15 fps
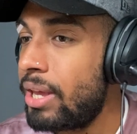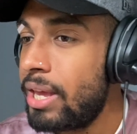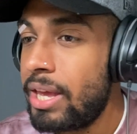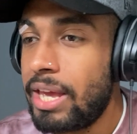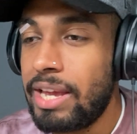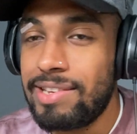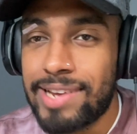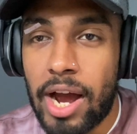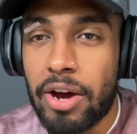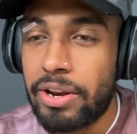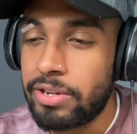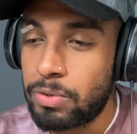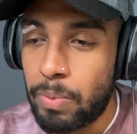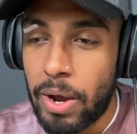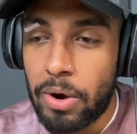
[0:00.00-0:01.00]
he's out of
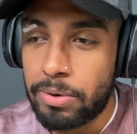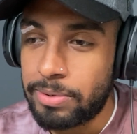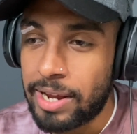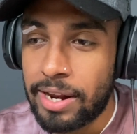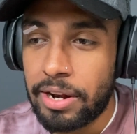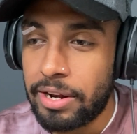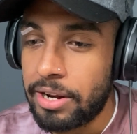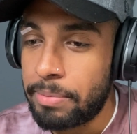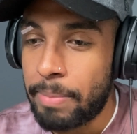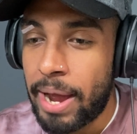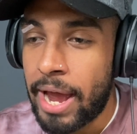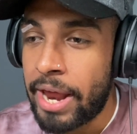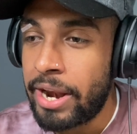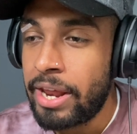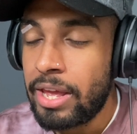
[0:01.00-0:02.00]
this world talented,
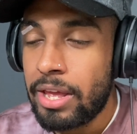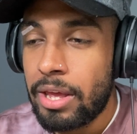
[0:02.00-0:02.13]
man.